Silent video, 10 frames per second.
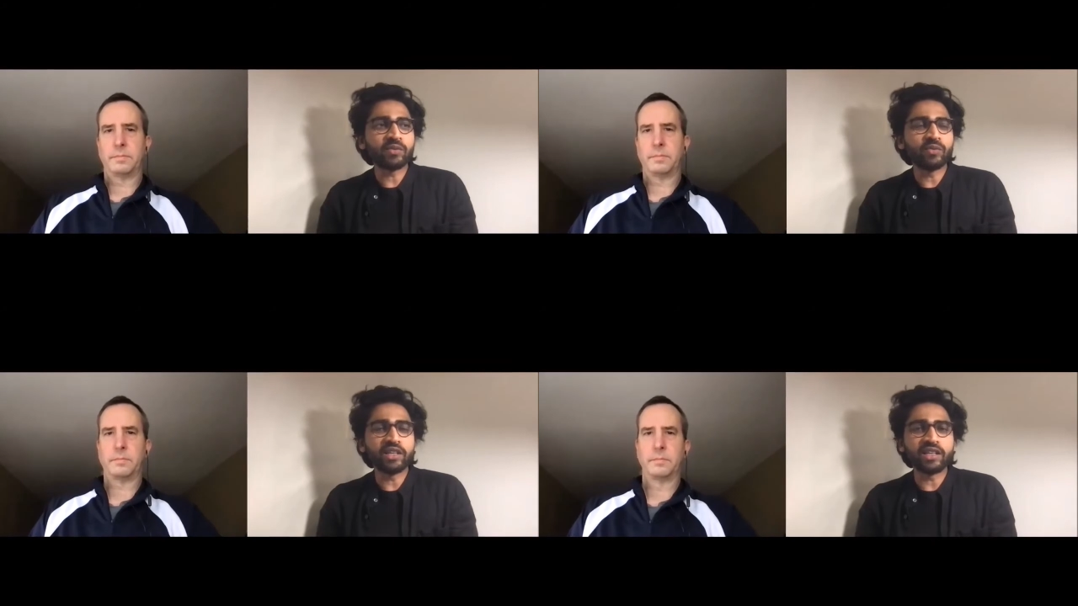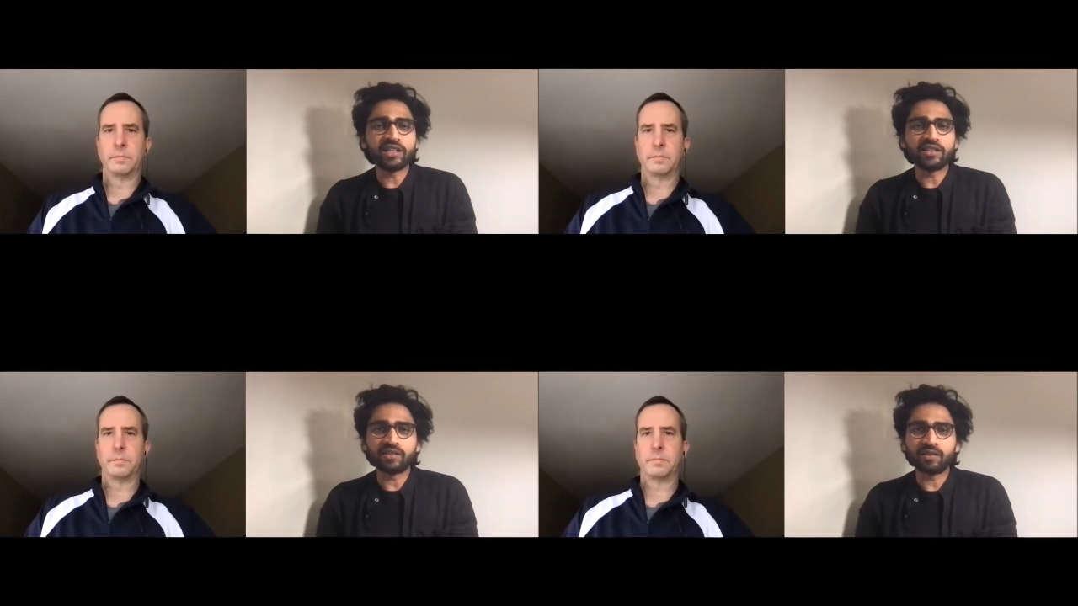Speaker 1: we need
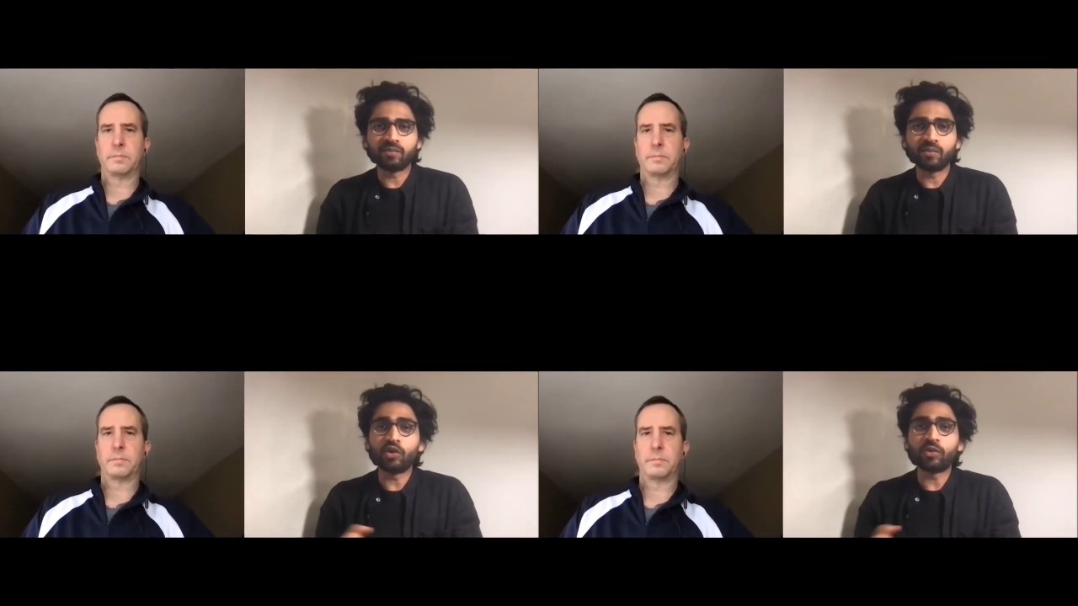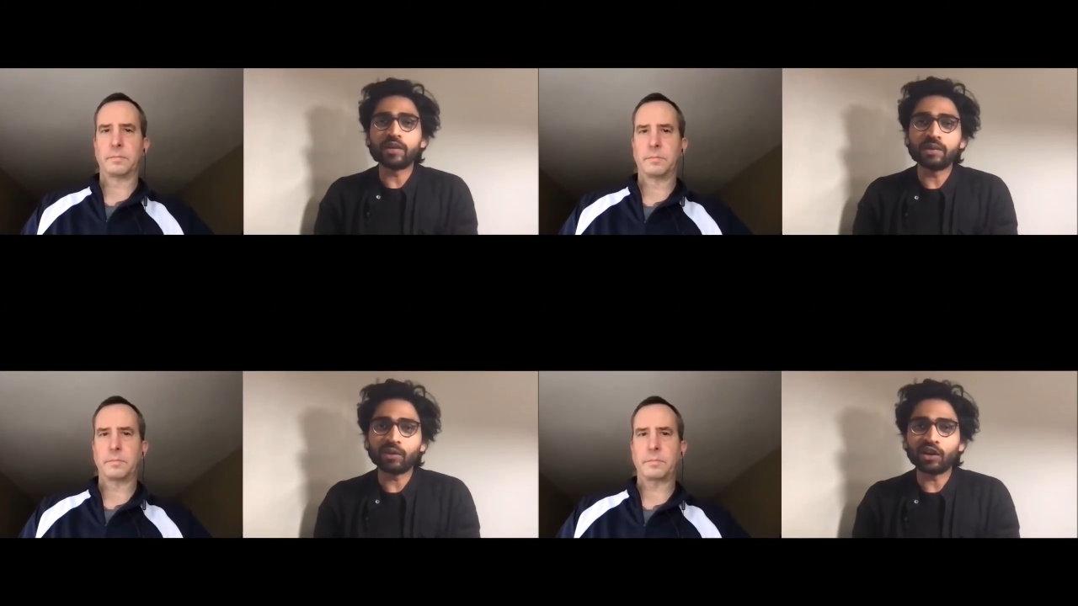more
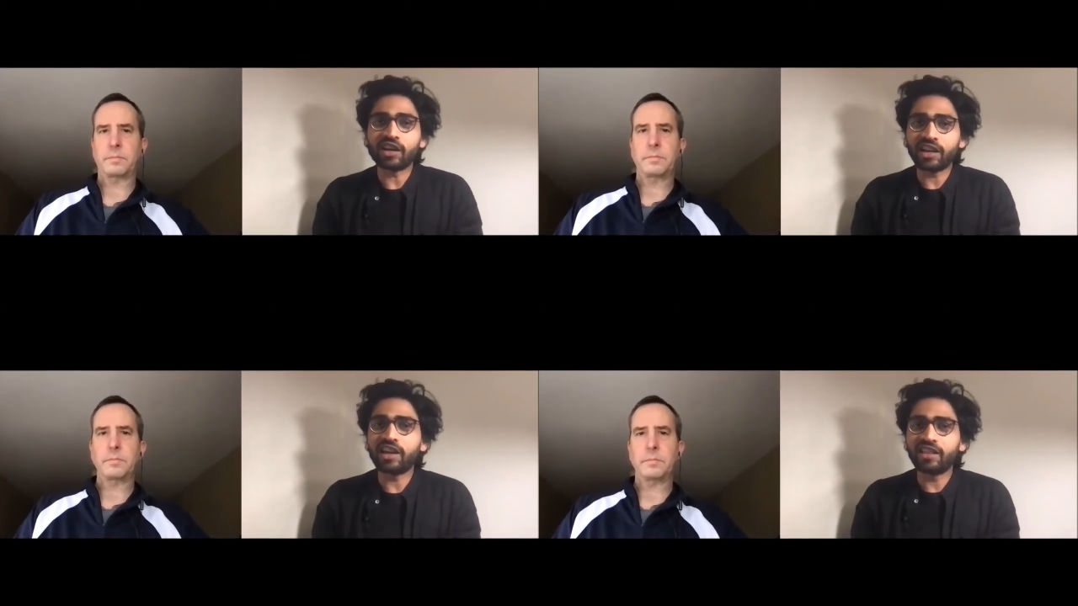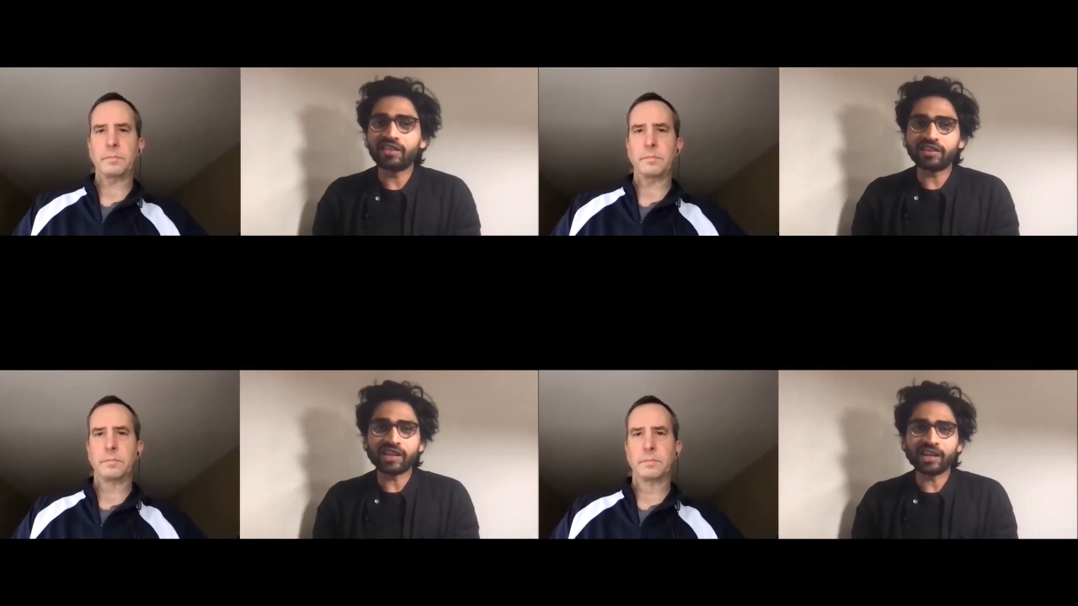people in the
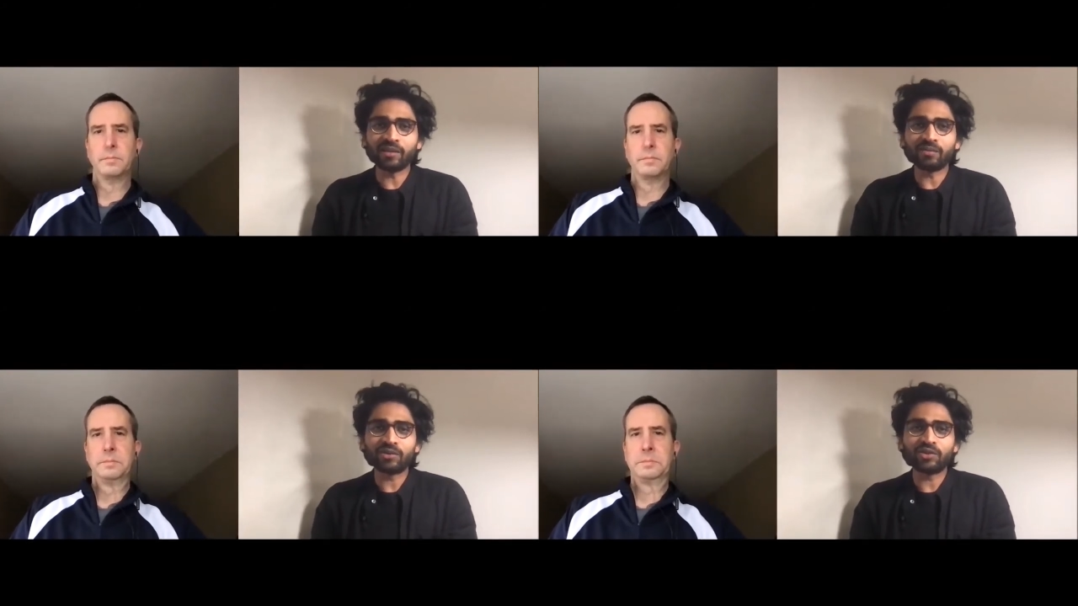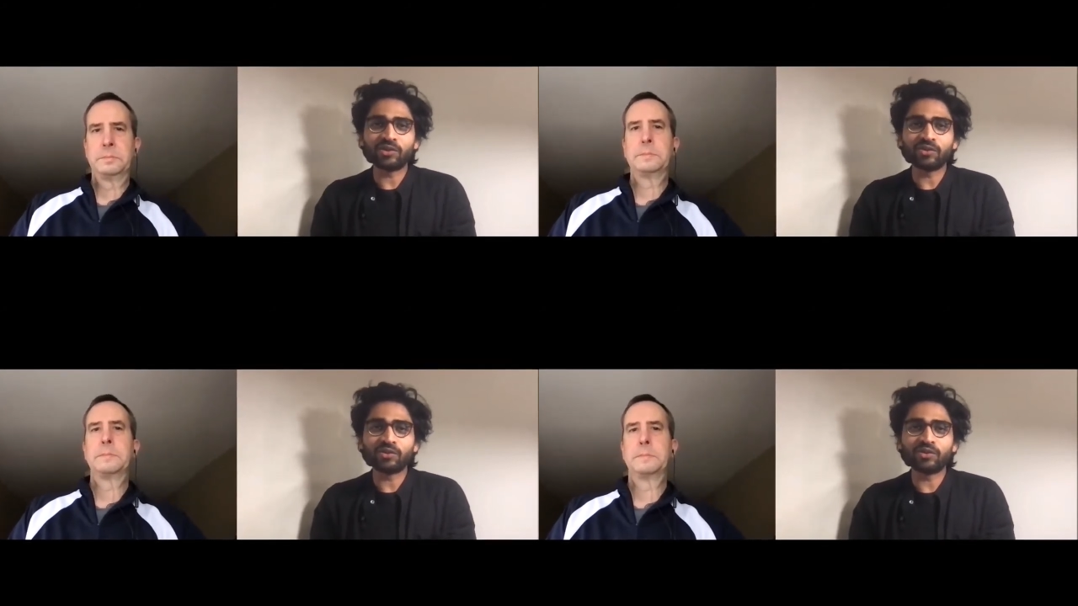team
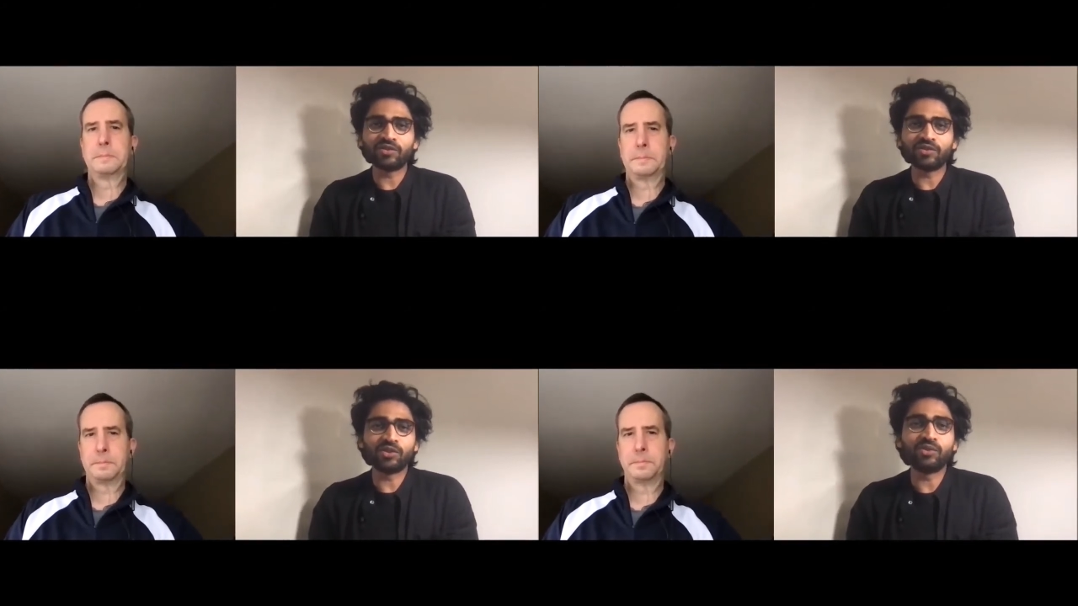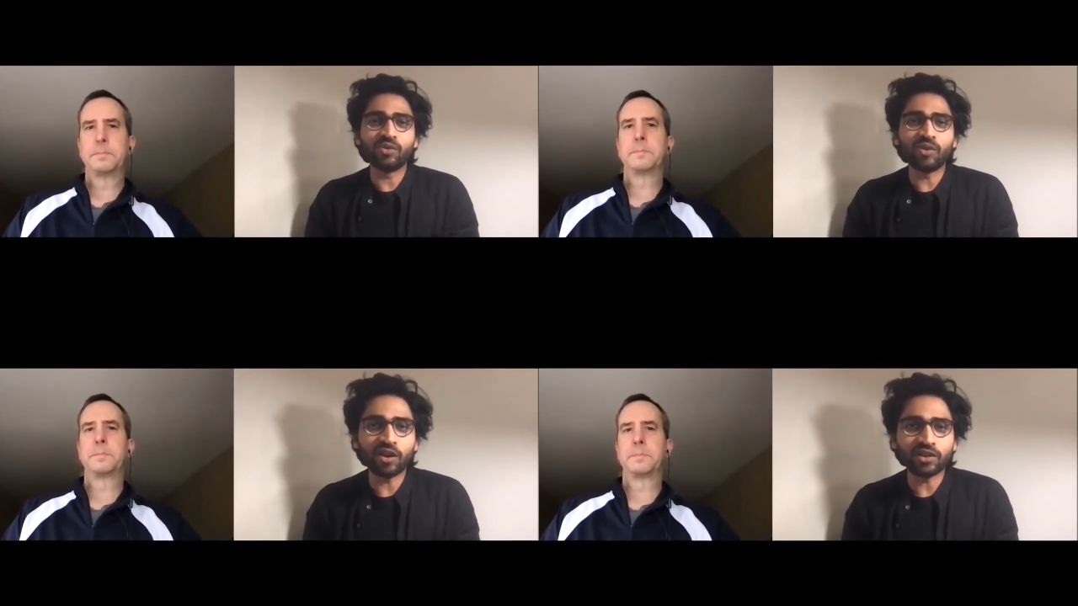to do
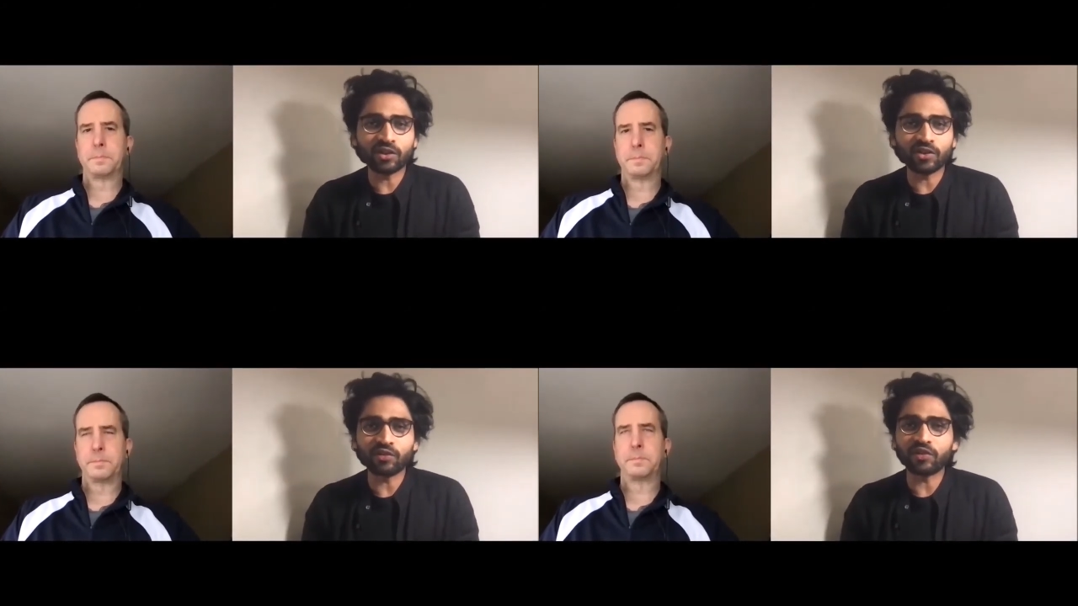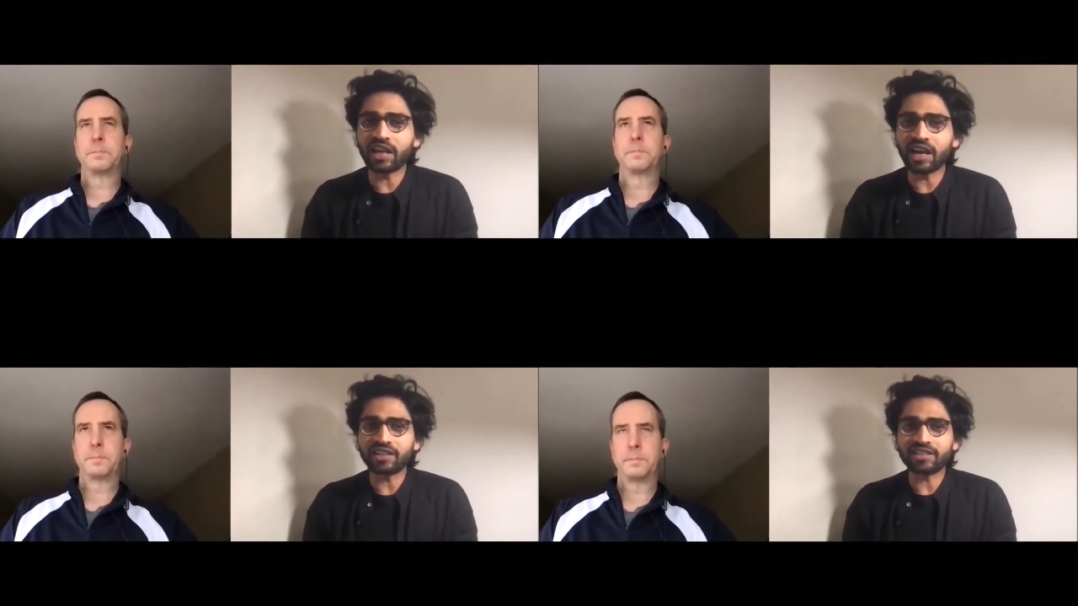all sorts of
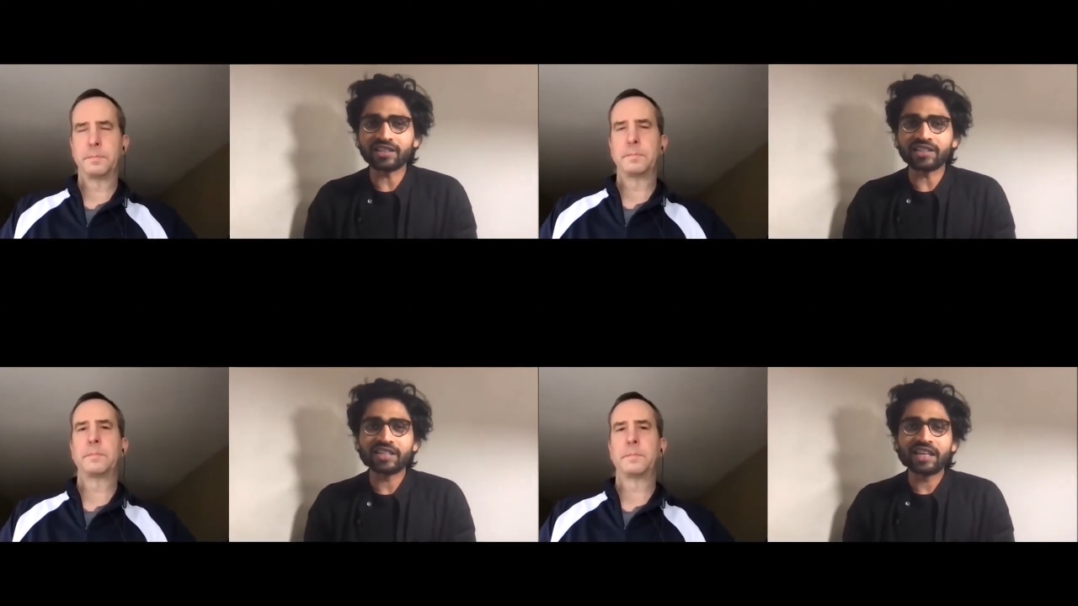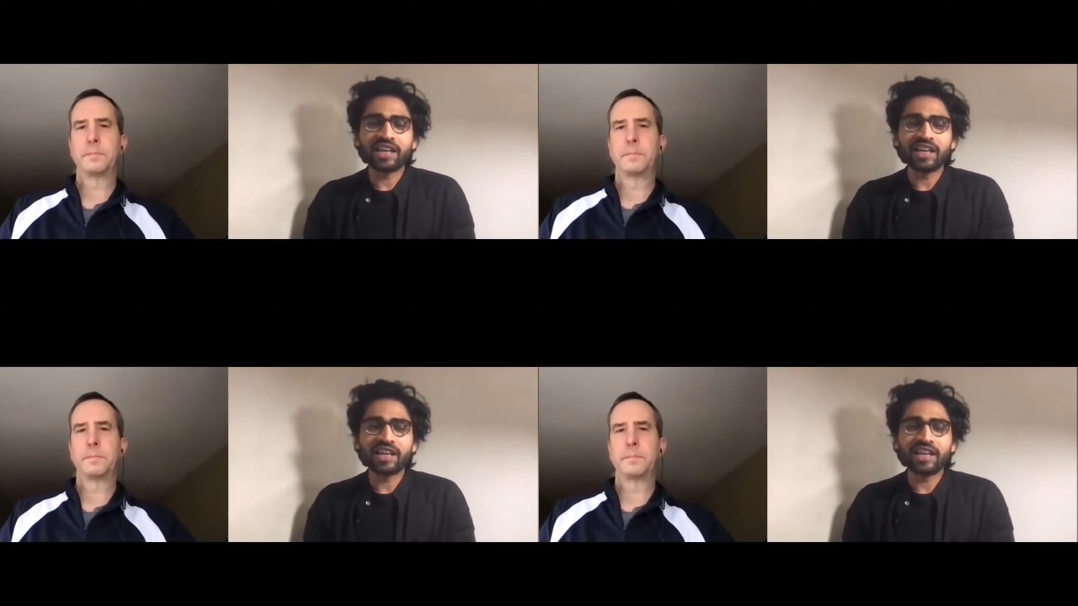analysis.